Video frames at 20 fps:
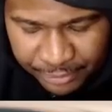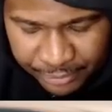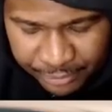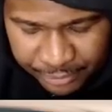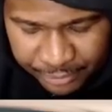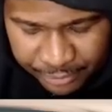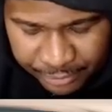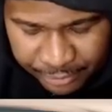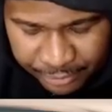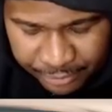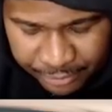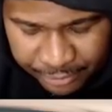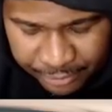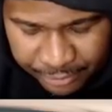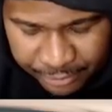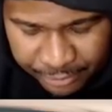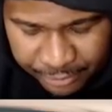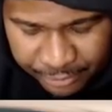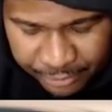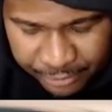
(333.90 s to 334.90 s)

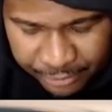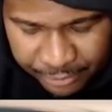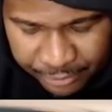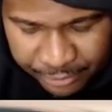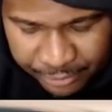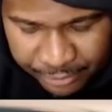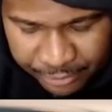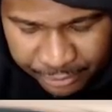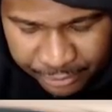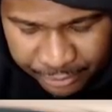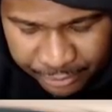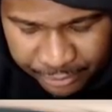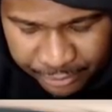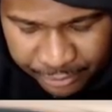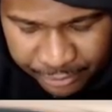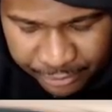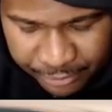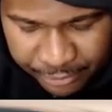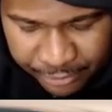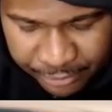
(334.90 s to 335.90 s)

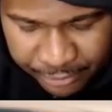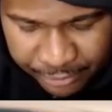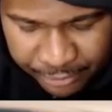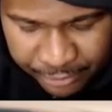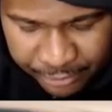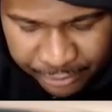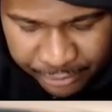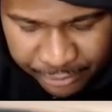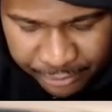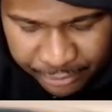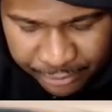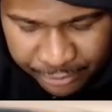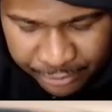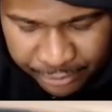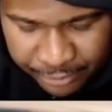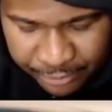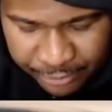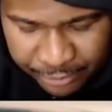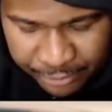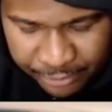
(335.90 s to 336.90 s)

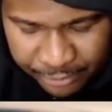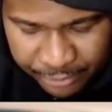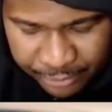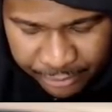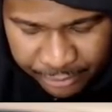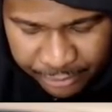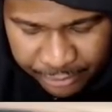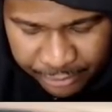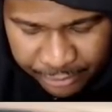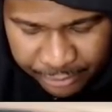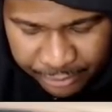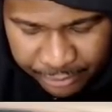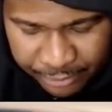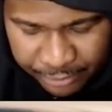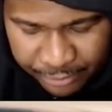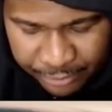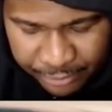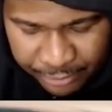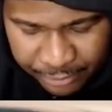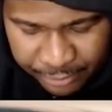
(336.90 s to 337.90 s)

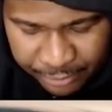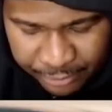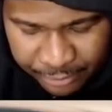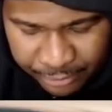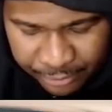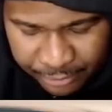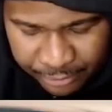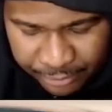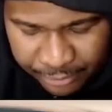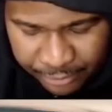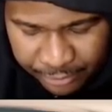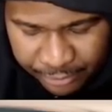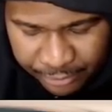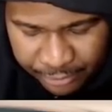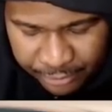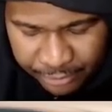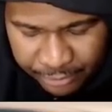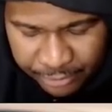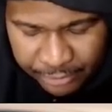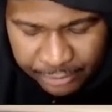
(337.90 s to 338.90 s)

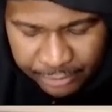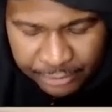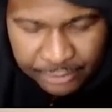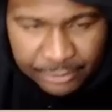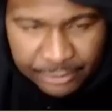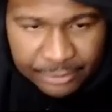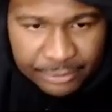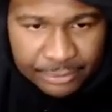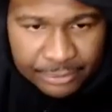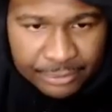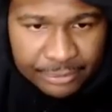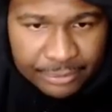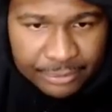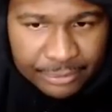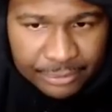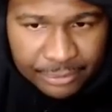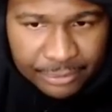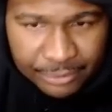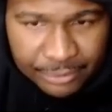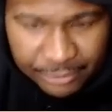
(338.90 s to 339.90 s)

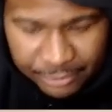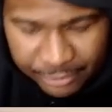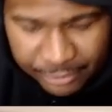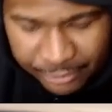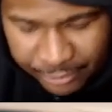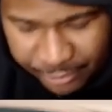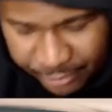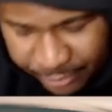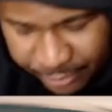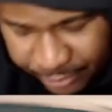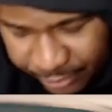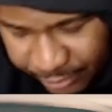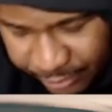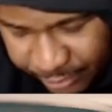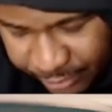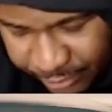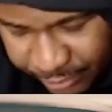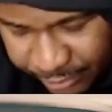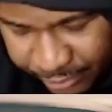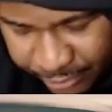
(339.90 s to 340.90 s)

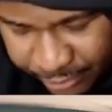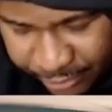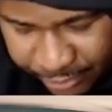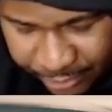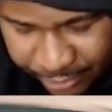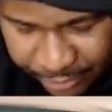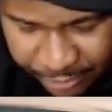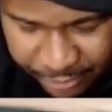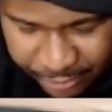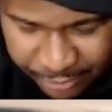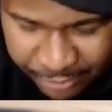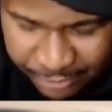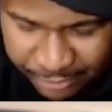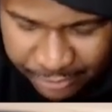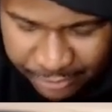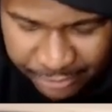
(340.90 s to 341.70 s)
(not speaking)